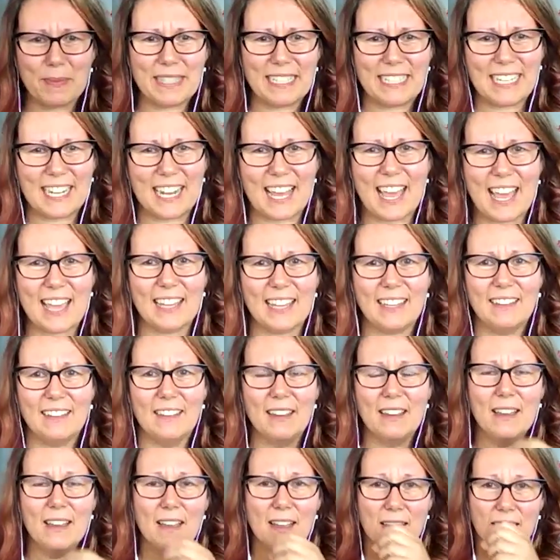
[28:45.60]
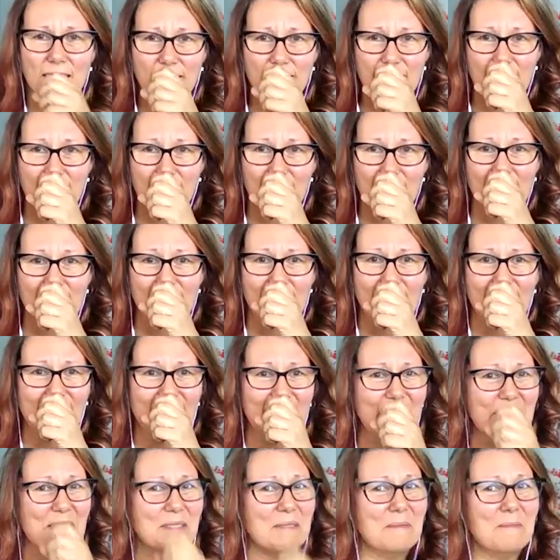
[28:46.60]
with me today. Yeah, yeah.
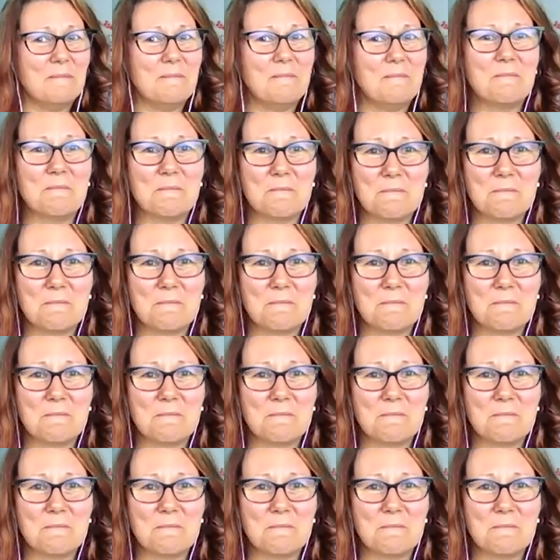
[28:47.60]
It's lots of